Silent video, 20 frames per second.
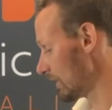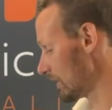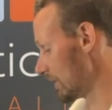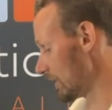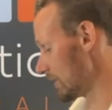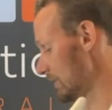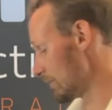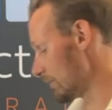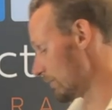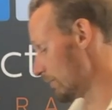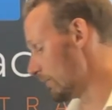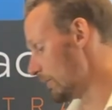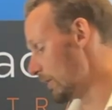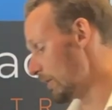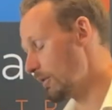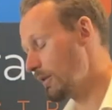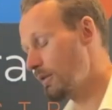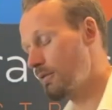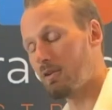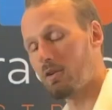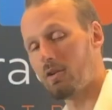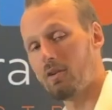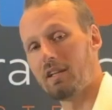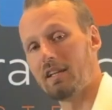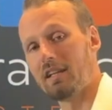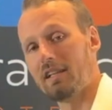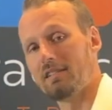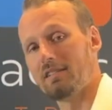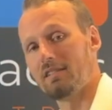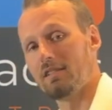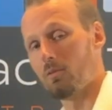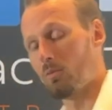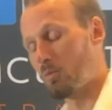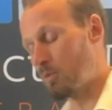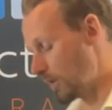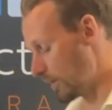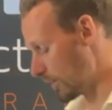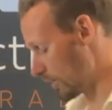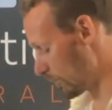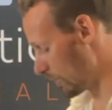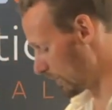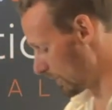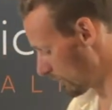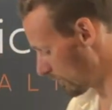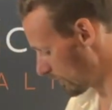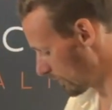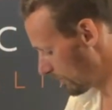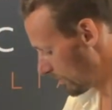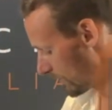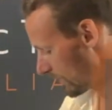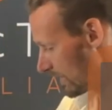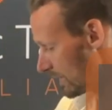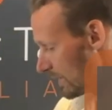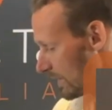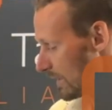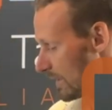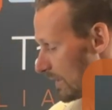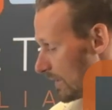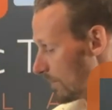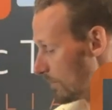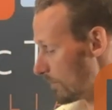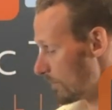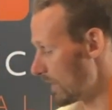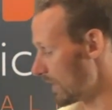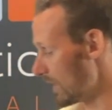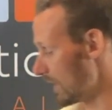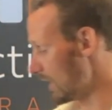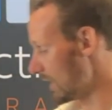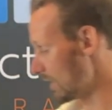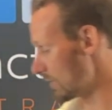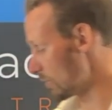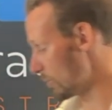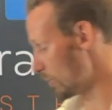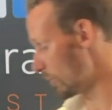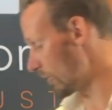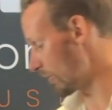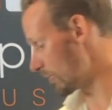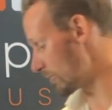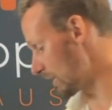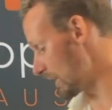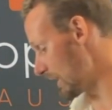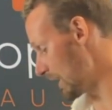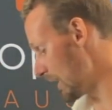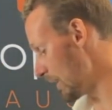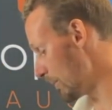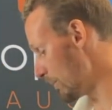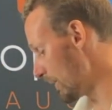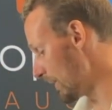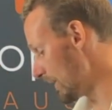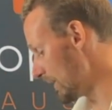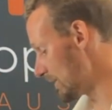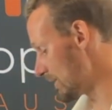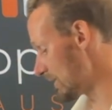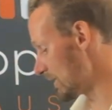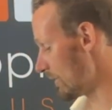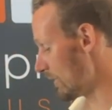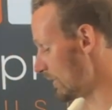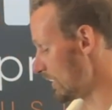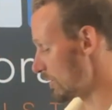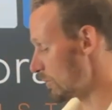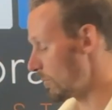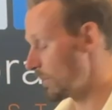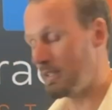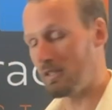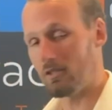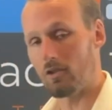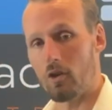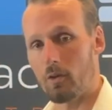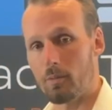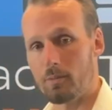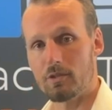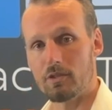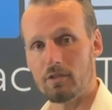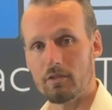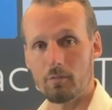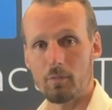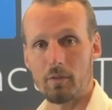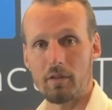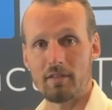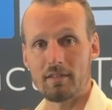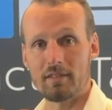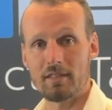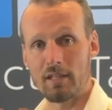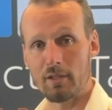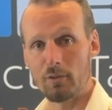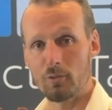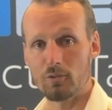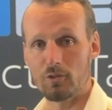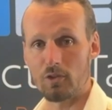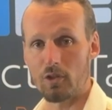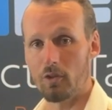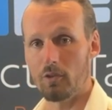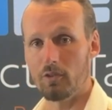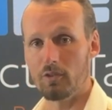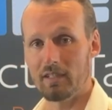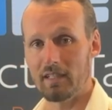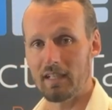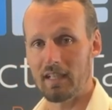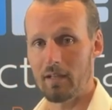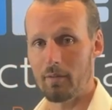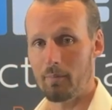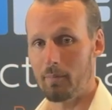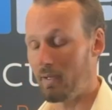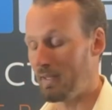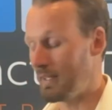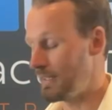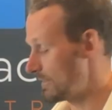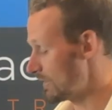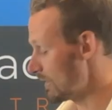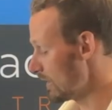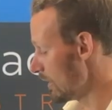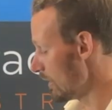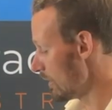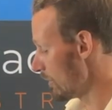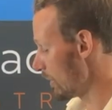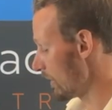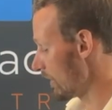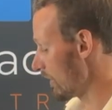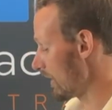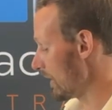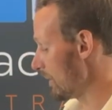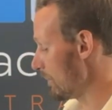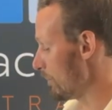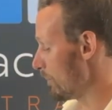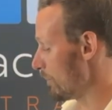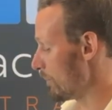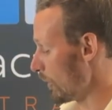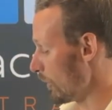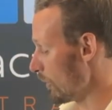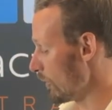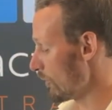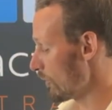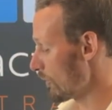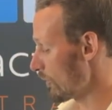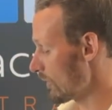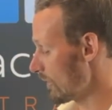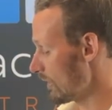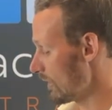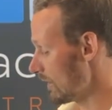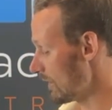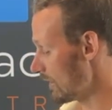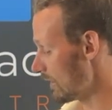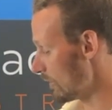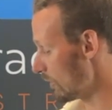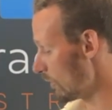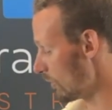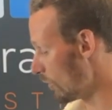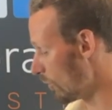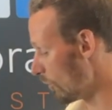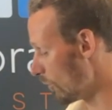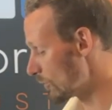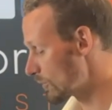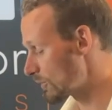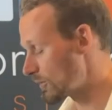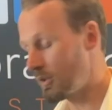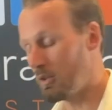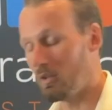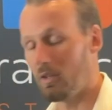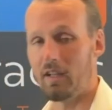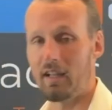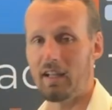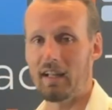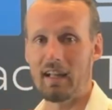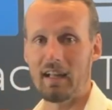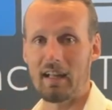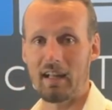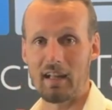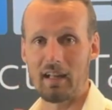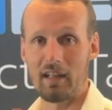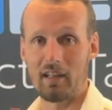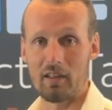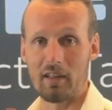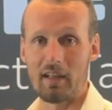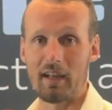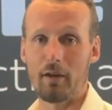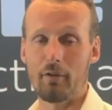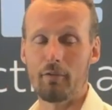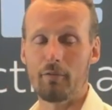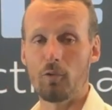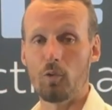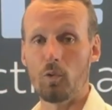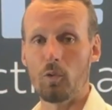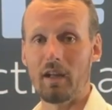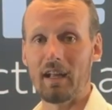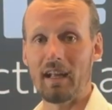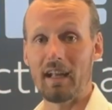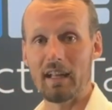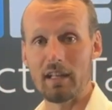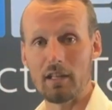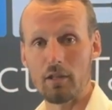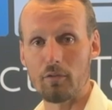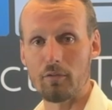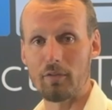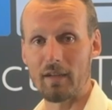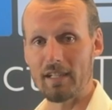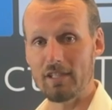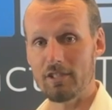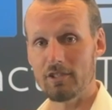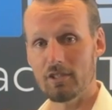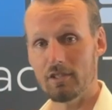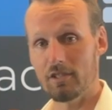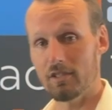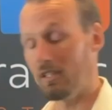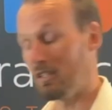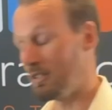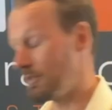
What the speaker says: that's very, very easy to work with. As we move up to the headpiece, this one is optioned with tilt-only headpiece, but they both also allow for elevation